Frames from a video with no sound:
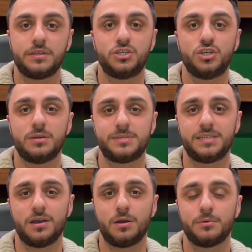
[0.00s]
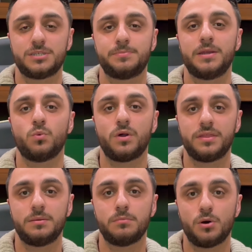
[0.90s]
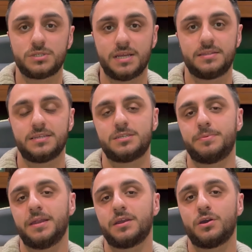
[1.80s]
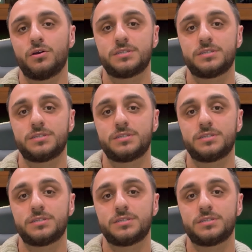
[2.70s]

the GMC Hummer has been one of the most anticipated cars